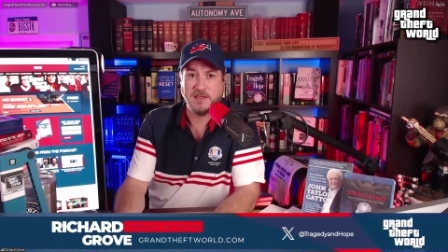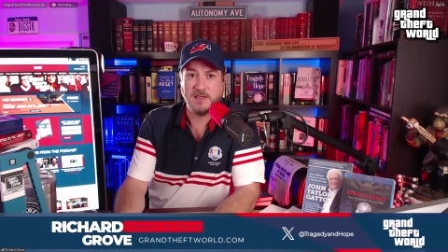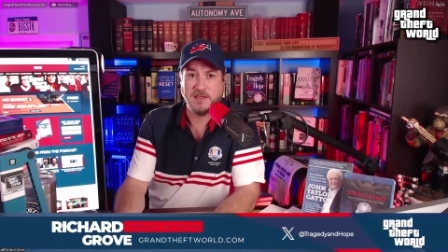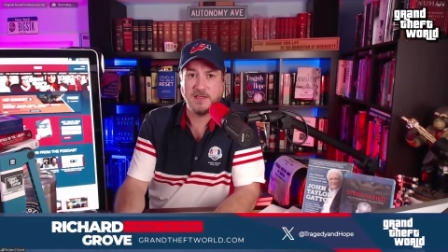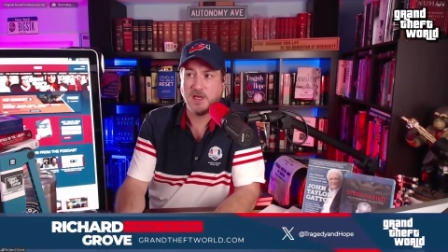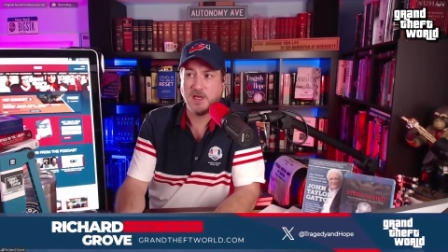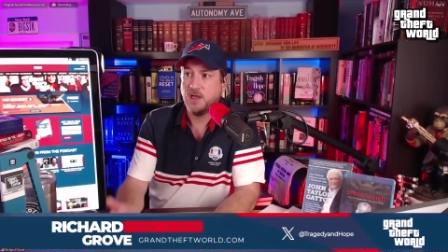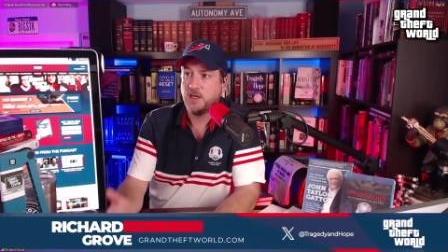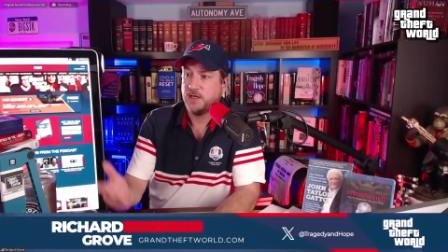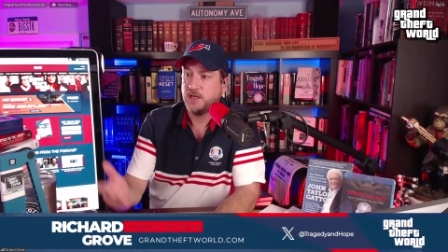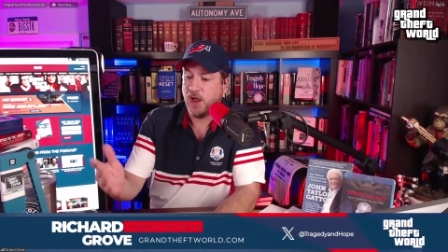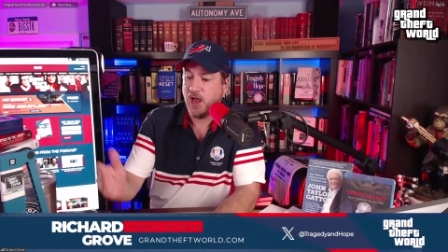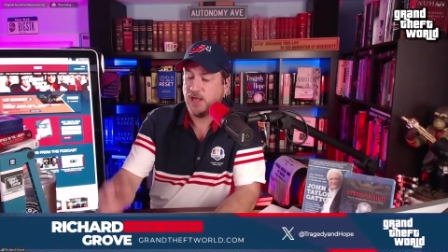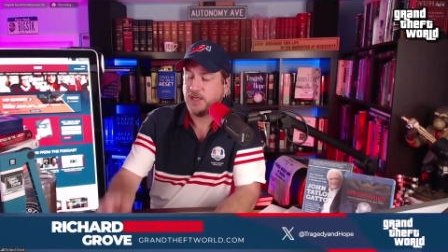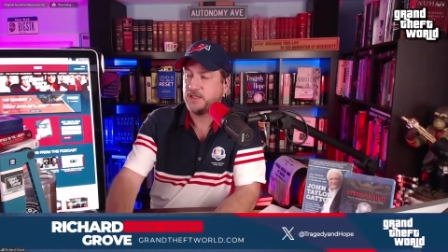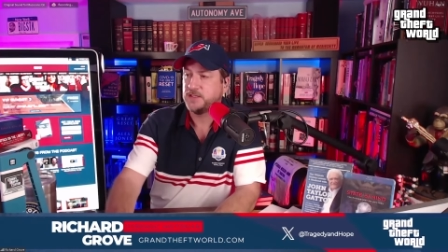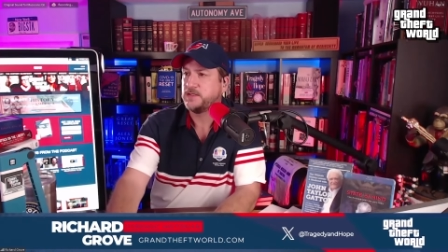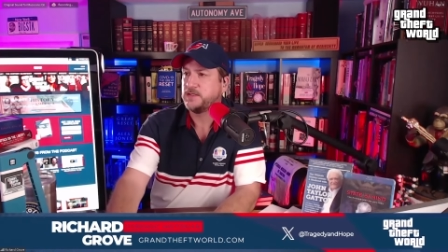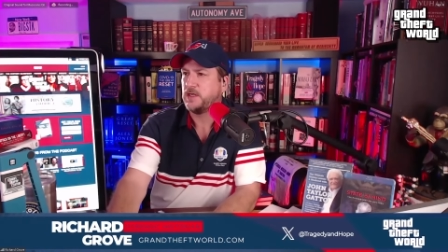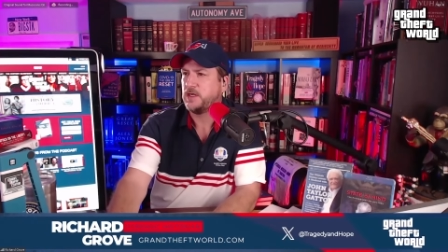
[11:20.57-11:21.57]
Now I could
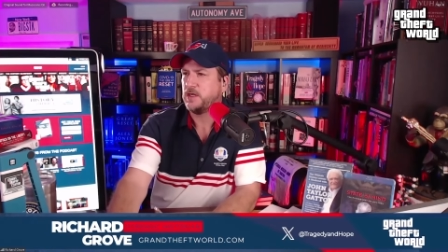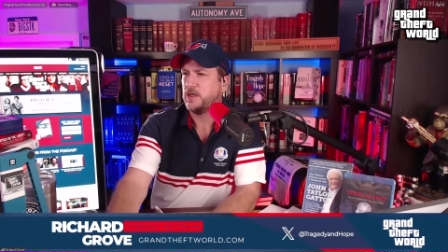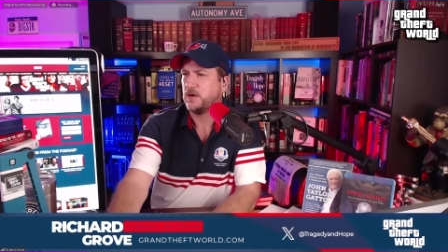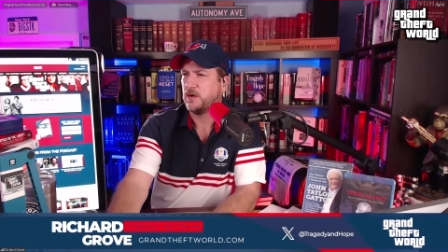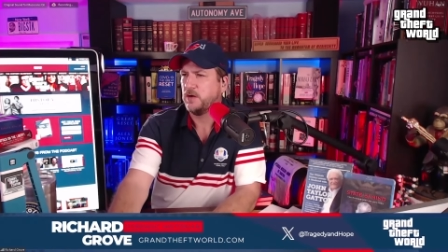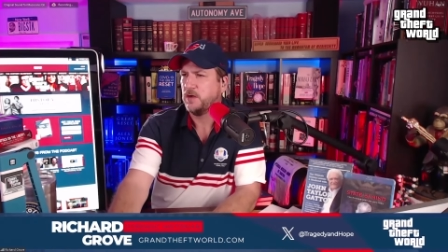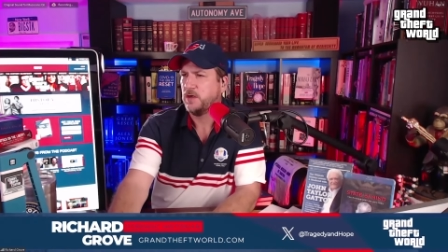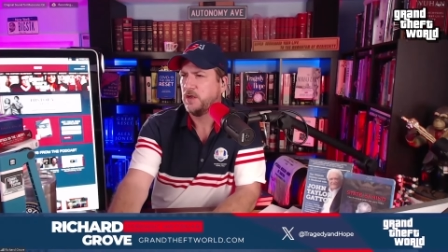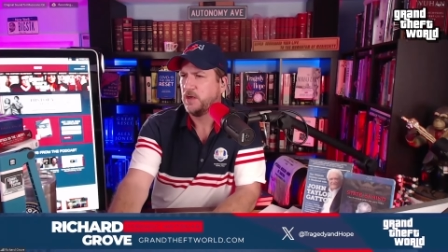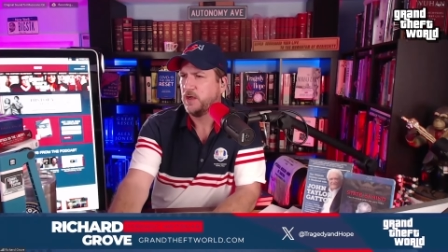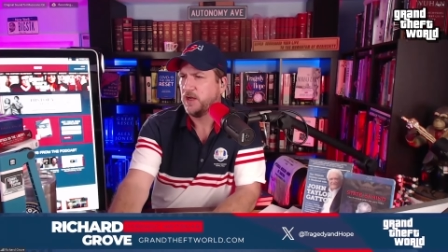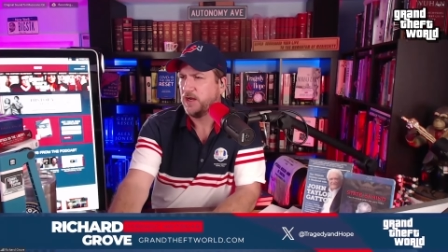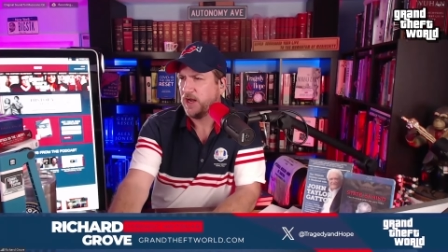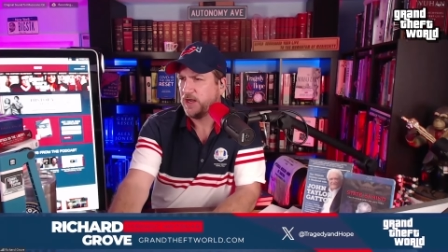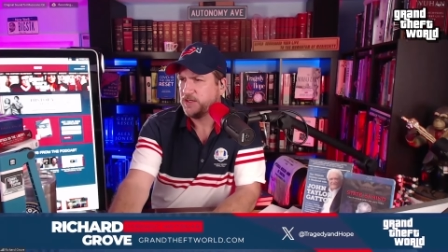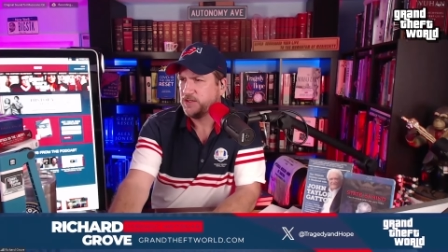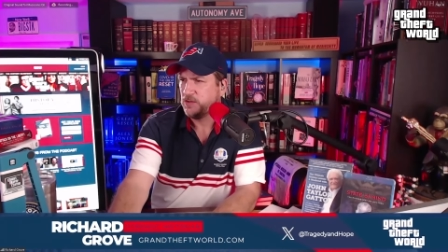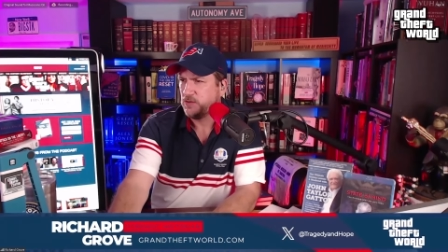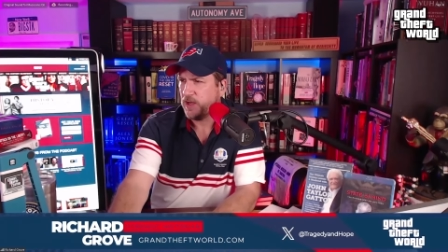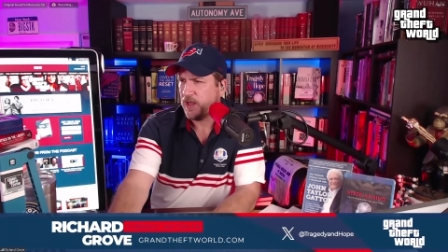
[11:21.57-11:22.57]
sit here, and I
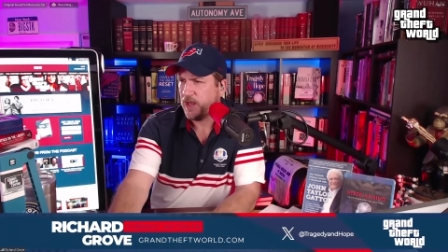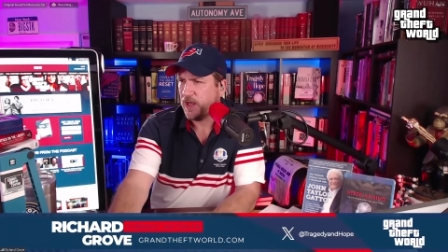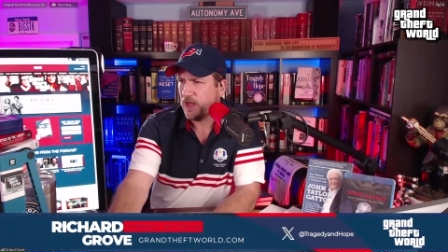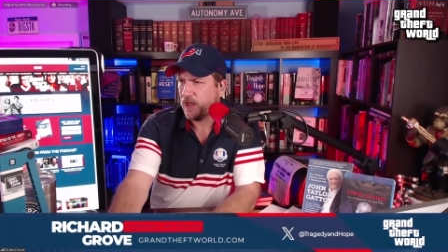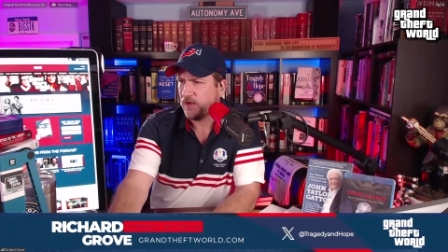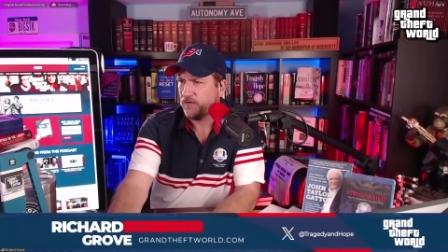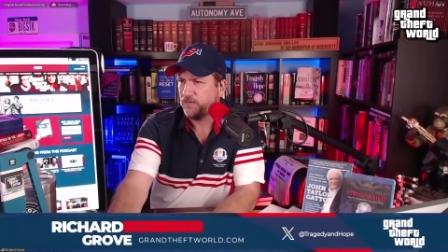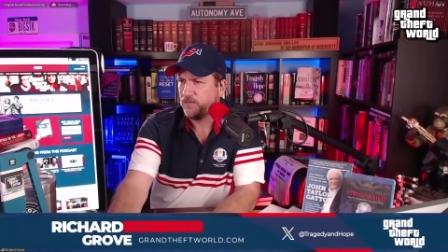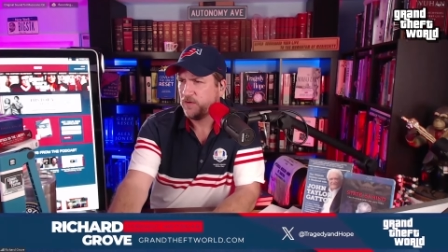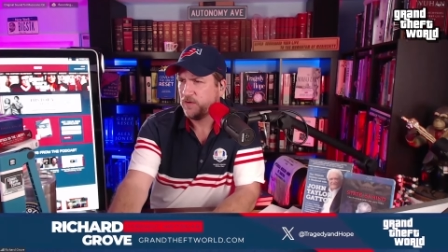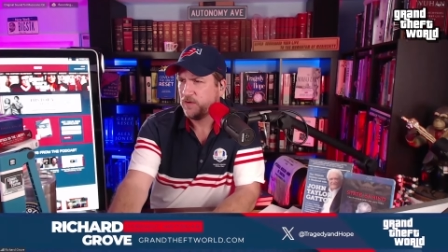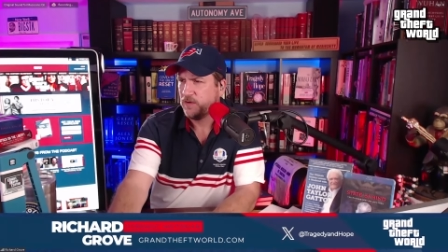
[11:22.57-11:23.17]
do have